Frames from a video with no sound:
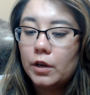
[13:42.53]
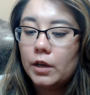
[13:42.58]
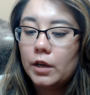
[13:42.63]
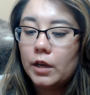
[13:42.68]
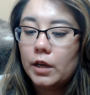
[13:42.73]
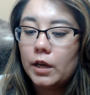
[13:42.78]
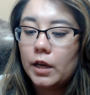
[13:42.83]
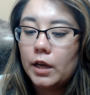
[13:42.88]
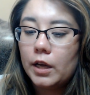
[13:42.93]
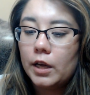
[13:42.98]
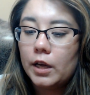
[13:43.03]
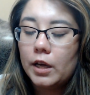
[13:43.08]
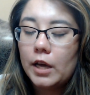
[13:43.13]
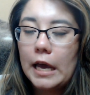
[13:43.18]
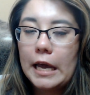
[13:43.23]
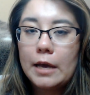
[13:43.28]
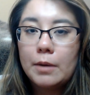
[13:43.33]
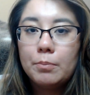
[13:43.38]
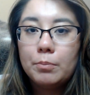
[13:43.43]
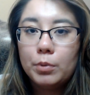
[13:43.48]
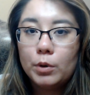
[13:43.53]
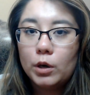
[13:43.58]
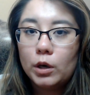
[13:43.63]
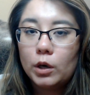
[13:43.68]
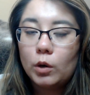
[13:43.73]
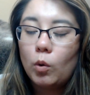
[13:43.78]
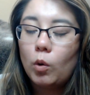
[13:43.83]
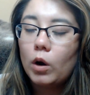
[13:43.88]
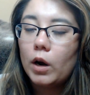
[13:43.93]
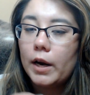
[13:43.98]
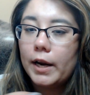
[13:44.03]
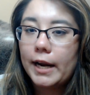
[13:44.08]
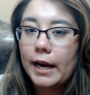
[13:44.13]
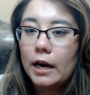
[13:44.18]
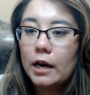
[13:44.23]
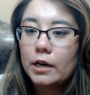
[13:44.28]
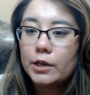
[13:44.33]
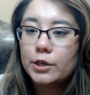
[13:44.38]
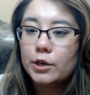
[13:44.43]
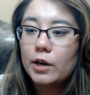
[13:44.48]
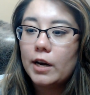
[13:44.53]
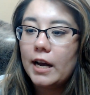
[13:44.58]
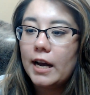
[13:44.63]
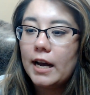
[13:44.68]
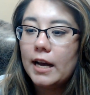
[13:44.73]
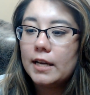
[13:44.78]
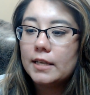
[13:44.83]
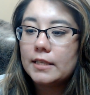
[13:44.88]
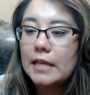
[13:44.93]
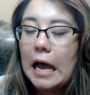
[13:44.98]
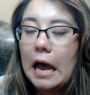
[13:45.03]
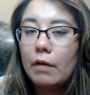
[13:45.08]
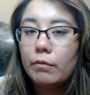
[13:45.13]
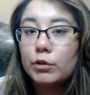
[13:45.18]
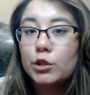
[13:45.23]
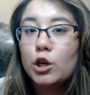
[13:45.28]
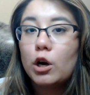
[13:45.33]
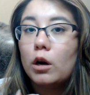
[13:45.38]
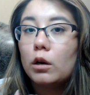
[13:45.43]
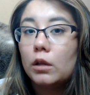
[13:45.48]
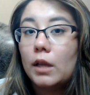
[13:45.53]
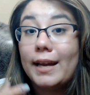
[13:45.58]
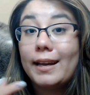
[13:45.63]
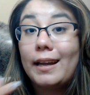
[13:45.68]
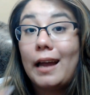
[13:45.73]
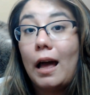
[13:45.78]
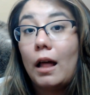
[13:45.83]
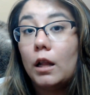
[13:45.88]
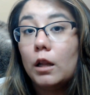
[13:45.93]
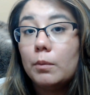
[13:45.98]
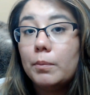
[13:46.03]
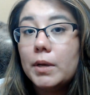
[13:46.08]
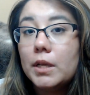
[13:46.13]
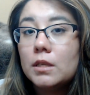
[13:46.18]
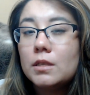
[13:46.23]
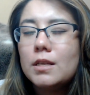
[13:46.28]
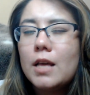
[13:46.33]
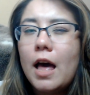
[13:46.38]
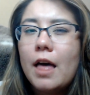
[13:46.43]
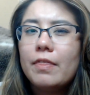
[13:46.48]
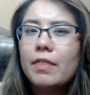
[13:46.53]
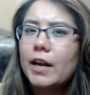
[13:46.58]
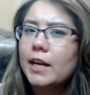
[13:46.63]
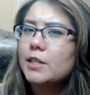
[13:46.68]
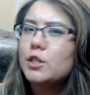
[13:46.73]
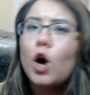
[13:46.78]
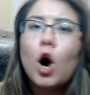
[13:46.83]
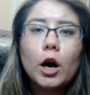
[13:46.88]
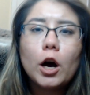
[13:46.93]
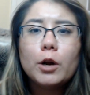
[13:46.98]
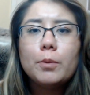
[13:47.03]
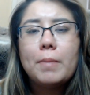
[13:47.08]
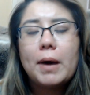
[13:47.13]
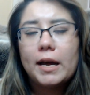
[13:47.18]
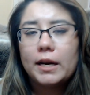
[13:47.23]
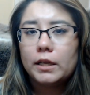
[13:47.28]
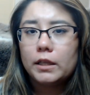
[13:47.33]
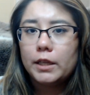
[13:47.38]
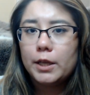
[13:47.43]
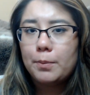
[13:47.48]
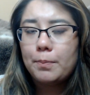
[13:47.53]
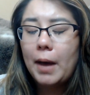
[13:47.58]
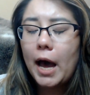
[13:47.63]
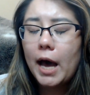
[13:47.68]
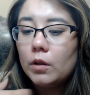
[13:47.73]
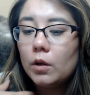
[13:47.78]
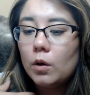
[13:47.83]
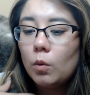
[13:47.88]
a book or a character has Avatar-like elements, that it's automatically bad.